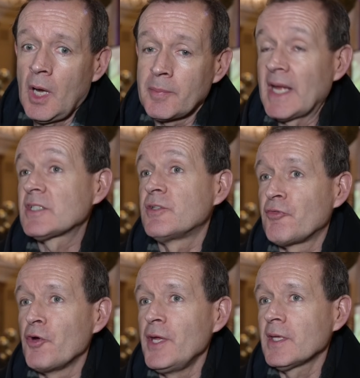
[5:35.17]
I'm
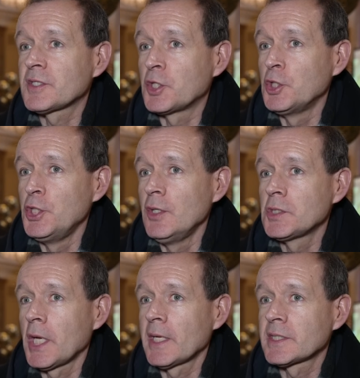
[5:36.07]
cancer-free. That's the good
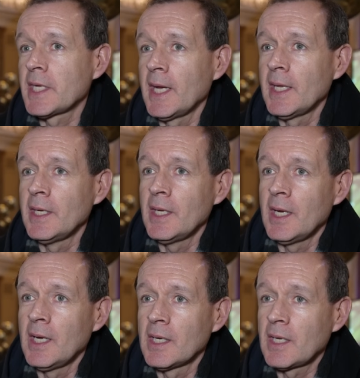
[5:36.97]
news. I had a scan
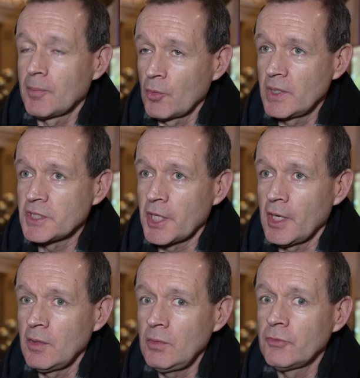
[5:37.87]
uh, a couple of weeks
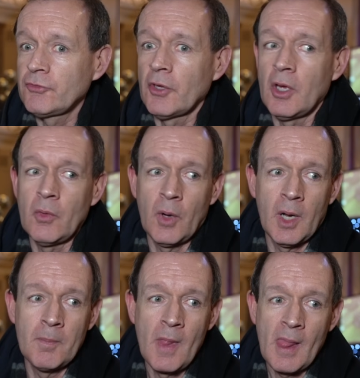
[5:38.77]
ago, so
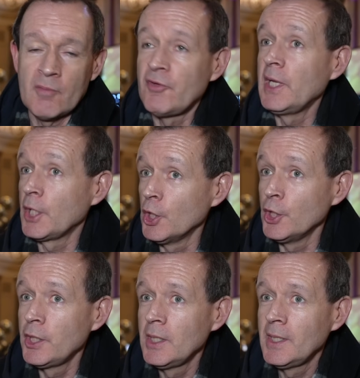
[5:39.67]
um, I'm feeling
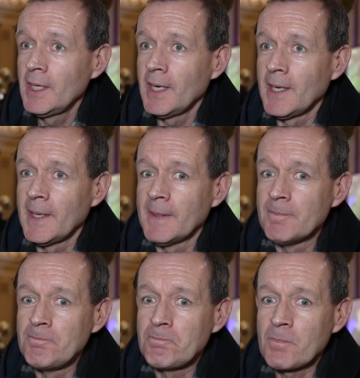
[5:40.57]
good.
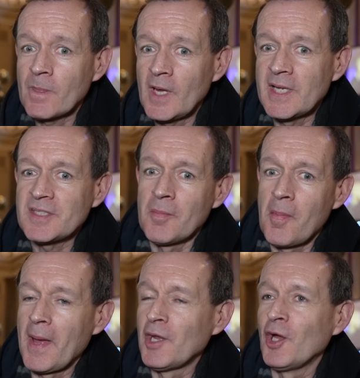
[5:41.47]
Um, I guess I'm
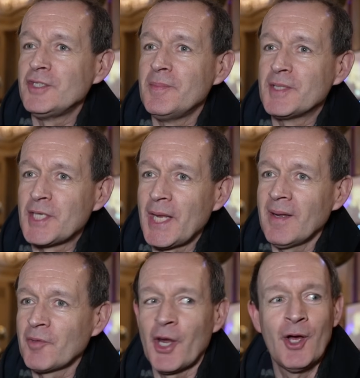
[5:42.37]
about ninety
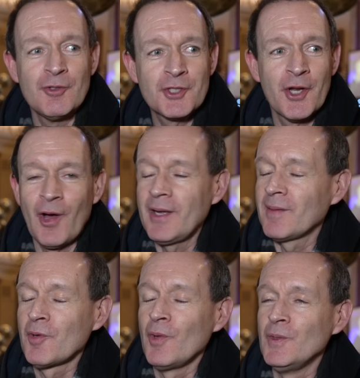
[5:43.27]
percent. I'm going to host tonight.
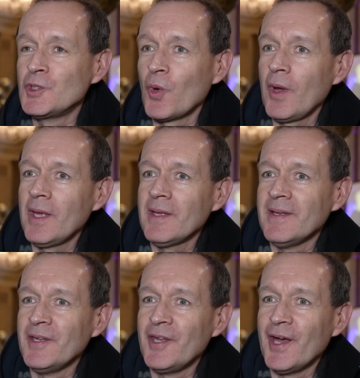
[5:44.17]
I'm going to enjoy it
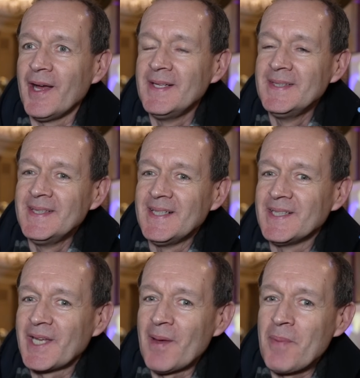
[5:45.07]
and uh,
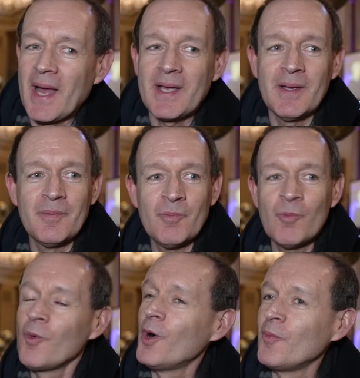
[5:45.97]
and get back and
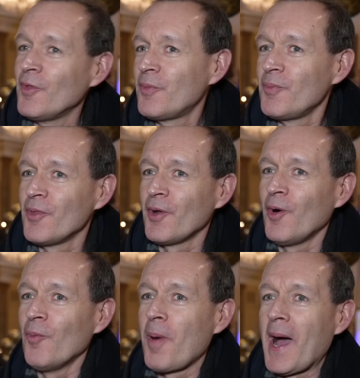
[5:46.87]
work with with an
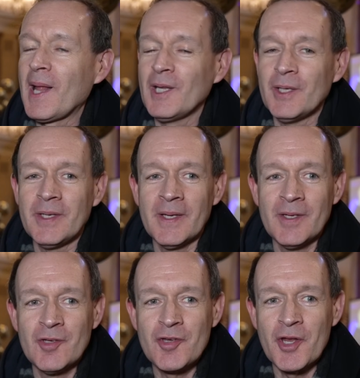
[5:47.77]
old pal and
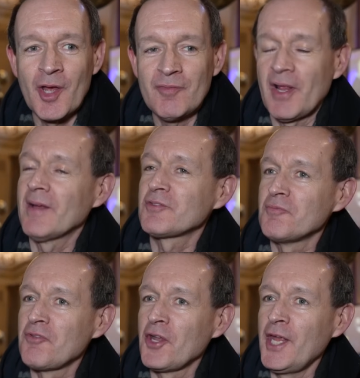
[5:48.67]
and and hopefully have
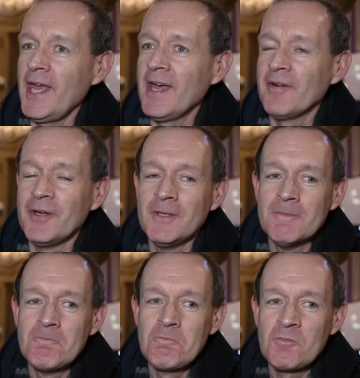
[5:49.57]
some fun here and
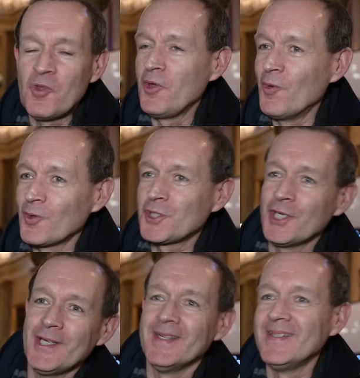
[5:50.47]
do the
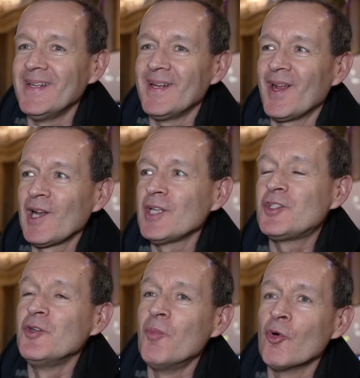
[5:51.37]
auction, and, and I'd like
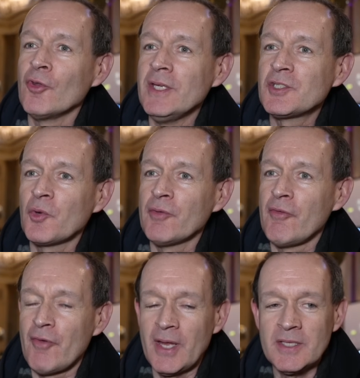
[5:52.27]
to do more of these sort of
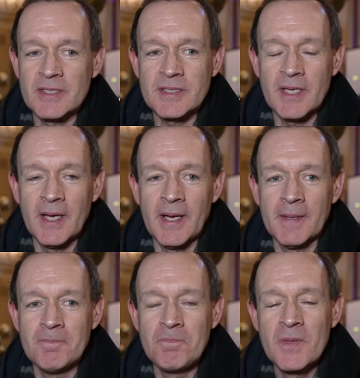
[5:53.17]
events.
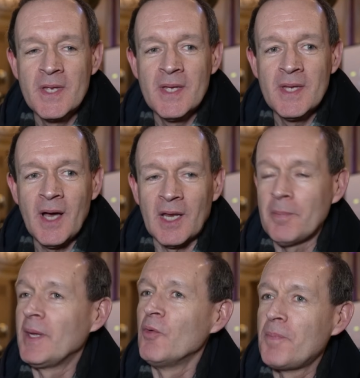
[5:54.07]
Um, I
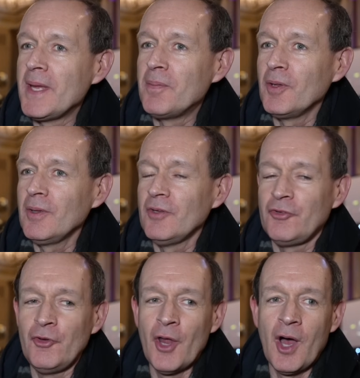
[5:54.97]
like being with people,
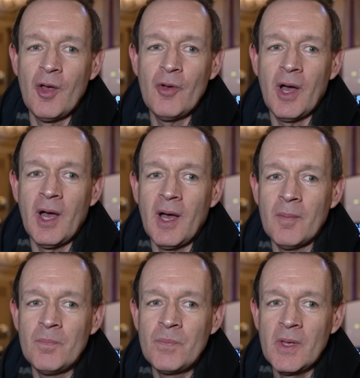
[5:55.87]
as you know.
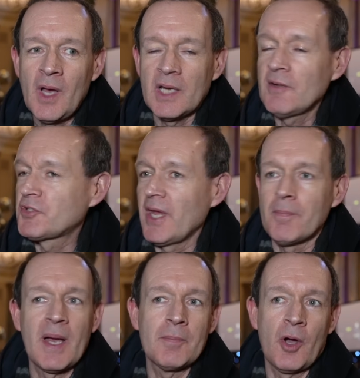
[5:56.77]
Um, I'd love to
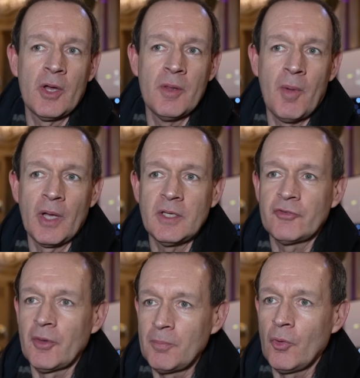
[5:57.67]
get back behind the mic at
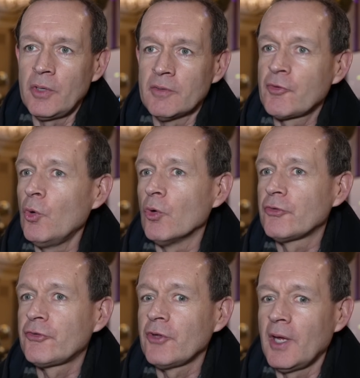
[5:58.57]
some point, of course.